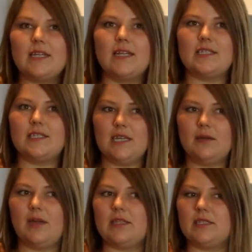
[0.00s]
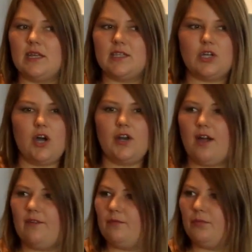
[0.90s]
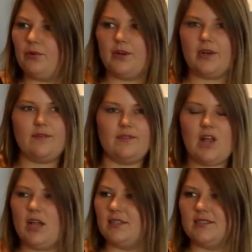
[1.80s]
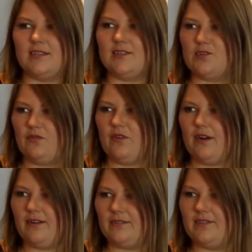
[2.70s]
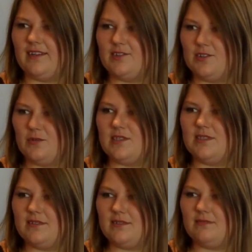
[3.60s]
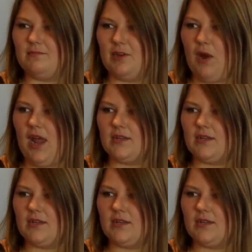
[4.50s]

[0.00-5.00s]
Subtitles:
and it's gone off pretty flawlessly so far. That's been great.